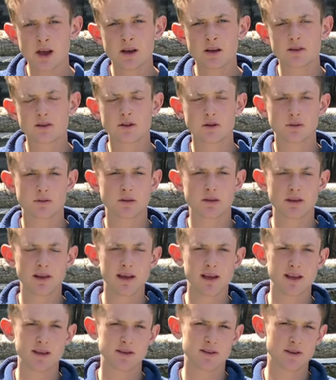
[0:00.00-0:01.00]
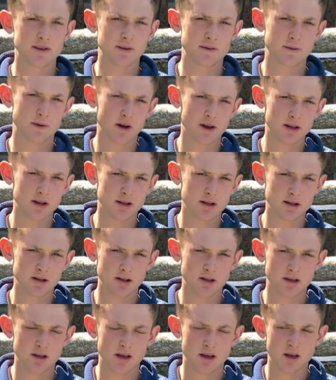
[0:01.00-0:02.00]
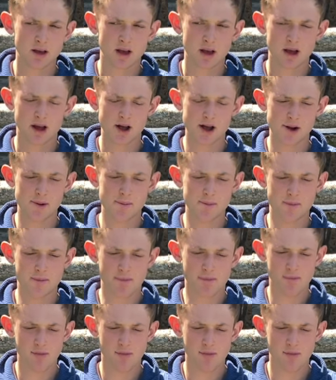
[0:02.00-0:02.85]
So today is the final um,